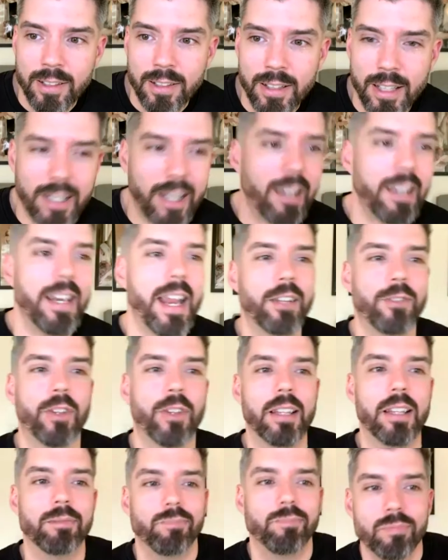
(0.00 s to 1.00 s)
Like I couldn't ask for
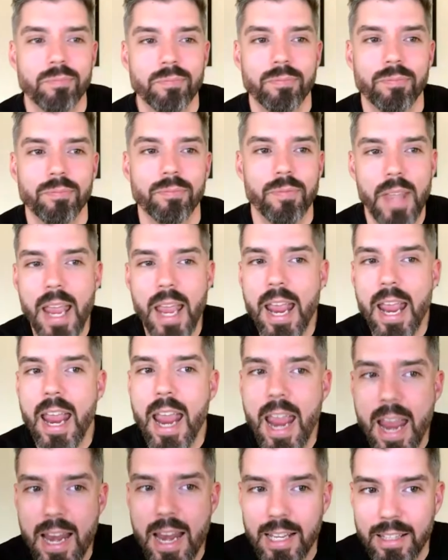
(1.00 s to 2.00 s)
like
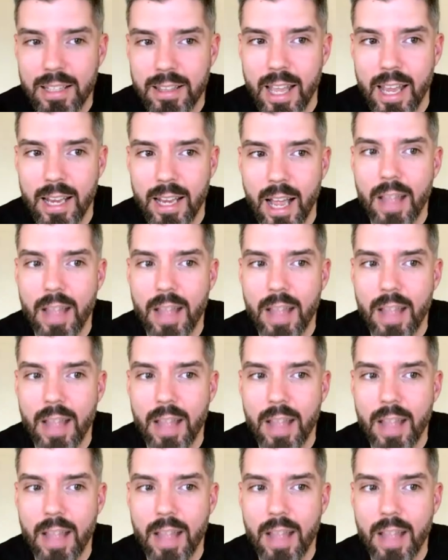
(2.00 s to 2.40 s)
anything.